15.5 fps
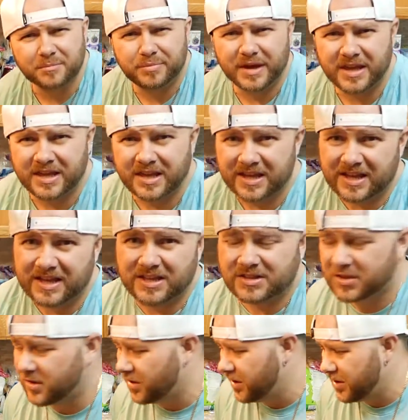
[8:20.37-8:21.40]
bake it.
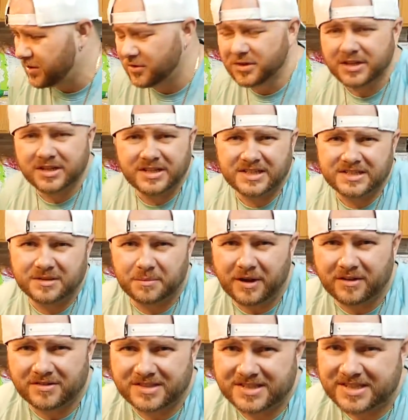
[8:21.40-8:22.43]
It only needs
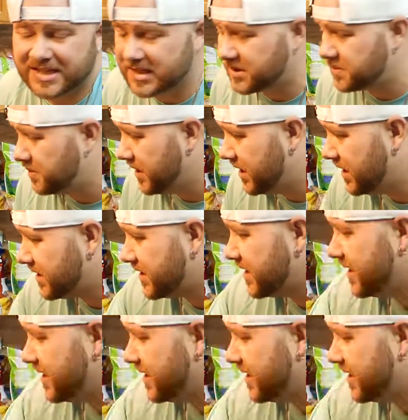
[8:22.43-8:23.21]
about 6 minutes,